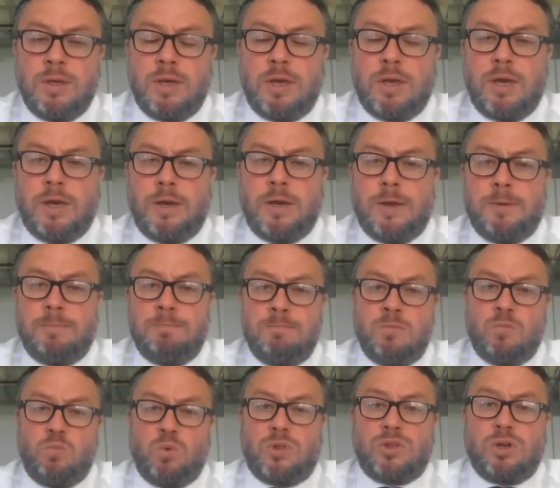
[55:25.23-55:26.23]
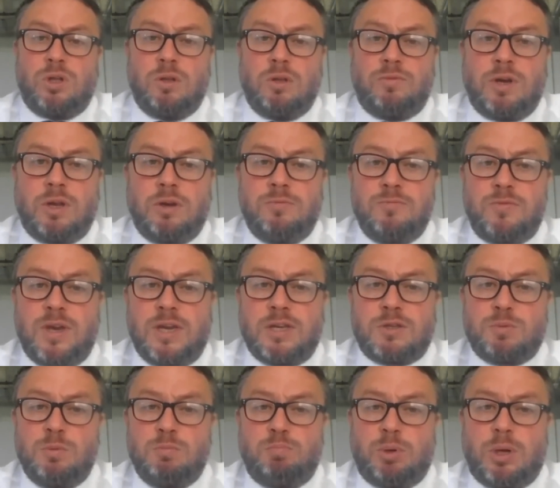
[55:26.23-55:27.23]
um, with all of our
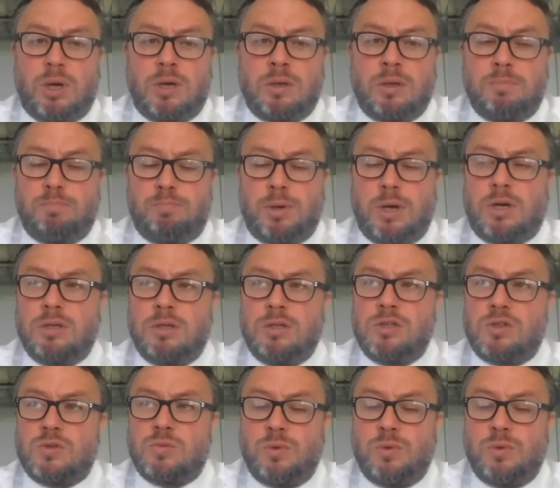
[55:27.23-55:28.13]
investment partners